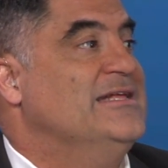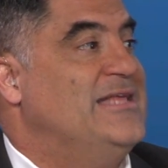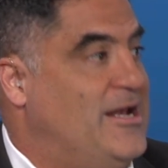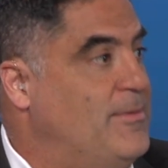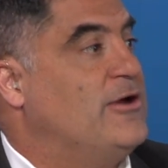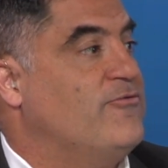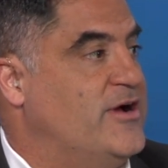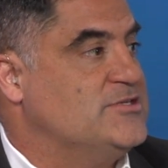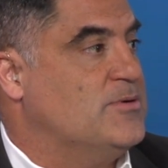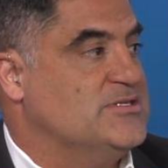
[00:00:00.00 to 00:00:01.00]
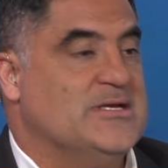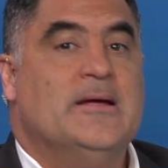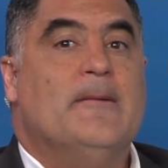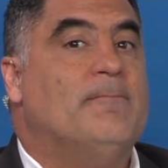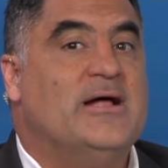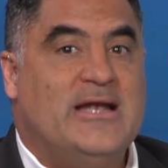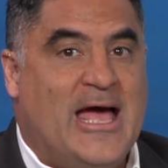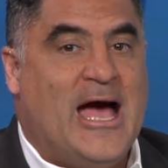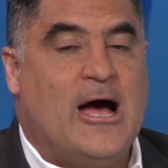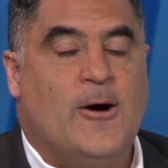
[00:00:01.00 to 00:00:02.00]
they had to make her vice president. But
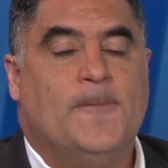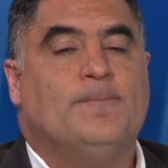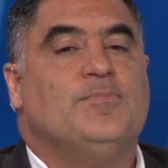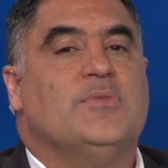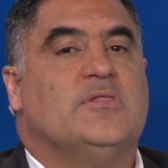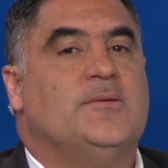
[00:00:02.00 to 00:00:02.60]
now, the